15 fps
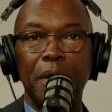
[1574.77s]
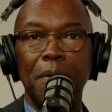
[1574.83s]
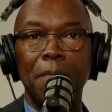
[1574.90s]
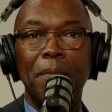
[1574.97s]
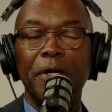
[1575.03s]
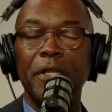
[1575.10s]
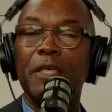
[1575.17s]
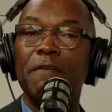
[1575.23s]

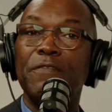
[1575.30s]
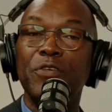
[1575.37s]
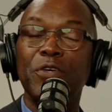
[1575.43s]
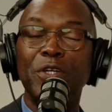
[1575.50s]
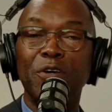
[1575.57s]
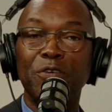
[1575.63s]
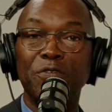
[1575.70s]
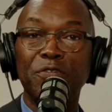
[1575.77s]
But if you
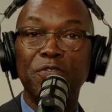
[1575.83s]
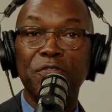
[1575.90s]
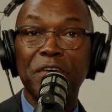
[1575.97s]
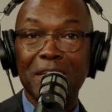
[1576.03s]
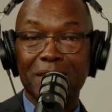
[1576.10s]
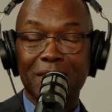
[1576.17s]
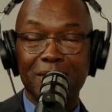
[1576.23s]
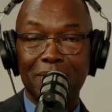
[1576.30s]
don't
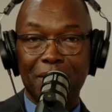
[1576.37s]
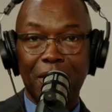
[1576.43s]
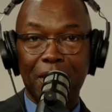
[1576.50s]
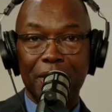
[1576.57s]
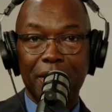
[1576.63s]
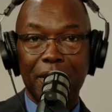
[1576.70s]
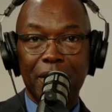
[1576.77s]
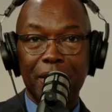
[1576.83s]
fix the
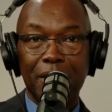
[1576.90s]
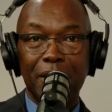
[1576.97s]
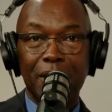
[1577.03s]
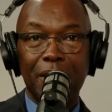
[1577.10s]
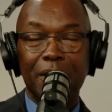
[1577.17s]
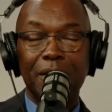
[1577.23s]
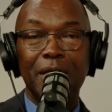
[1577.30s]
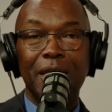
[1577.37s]
body,
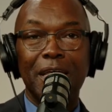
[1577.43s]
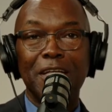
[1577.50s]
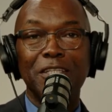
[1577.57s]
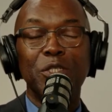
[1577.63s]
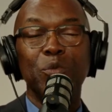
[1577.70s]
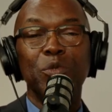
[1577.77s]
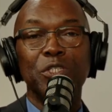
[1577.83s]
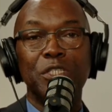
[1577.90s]
the
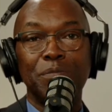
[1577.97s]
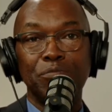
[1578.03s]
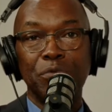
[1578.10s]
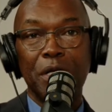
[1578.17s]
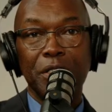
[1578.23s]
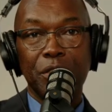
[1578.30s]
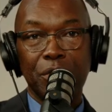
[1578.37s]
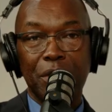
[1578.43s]
cancer will
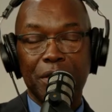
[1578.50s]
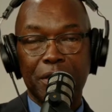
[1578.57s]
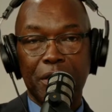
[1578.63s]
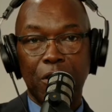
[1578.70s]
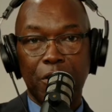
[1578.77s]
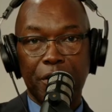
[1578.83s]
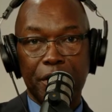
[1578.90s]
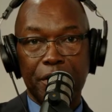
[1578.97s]
spread to other
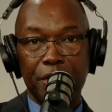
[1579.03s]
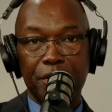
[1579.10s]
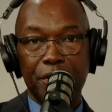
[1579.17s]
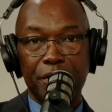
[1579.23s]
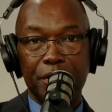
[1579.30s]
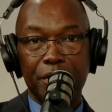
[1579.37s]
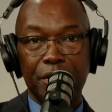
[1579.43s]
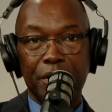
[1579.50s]

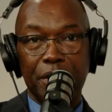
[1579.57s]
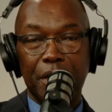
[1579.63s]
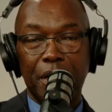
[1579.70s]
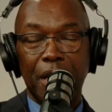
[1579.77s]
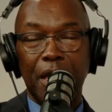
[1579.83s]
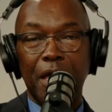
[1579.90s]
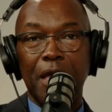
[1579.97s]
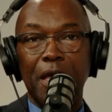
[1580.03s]
organs.
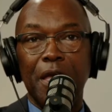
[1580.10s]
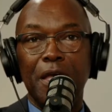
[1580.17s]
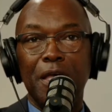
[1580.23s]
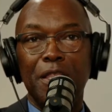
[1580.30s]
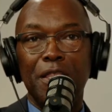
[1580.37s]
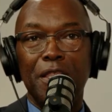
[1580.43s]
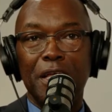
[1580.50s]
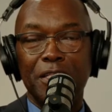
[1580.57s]

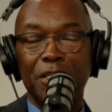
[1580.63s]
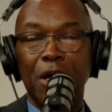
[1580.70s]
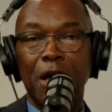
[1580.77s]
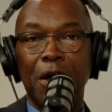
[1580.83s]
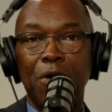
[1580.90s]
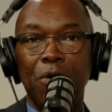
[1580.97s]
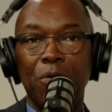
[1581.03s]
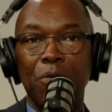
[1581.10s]
And that's
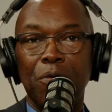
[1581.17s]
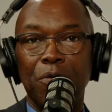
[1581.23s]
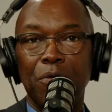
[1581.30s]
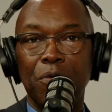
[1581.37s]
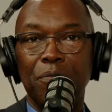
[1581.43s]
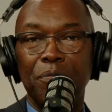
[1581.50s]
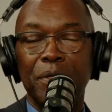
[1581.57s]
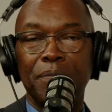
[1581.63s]
how
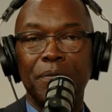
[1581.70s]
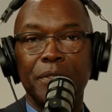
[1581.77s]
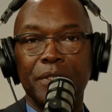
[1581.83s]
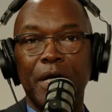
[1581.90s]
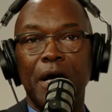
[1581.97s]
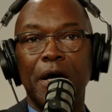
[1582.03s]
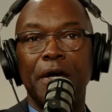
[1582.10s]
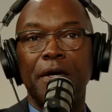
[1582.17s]
people
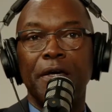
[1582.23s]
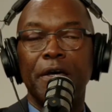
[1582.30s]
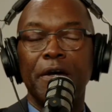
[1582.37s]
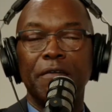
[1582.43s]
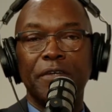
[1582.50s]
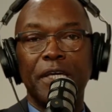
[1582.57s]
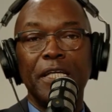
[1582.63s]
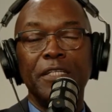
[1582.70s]
die
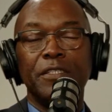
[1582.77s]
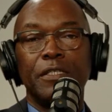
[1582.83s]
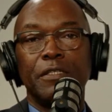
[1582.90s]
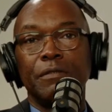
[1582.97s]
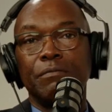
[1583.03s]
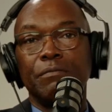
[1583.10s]
of cancer.